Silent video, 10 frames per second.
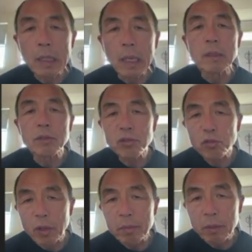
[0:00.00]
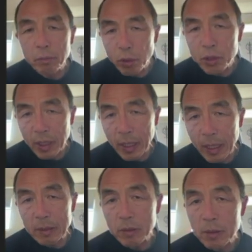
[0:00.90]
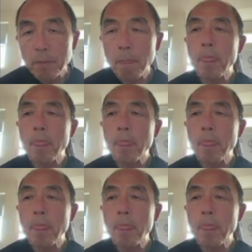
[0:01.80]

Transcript: unscripted push hands,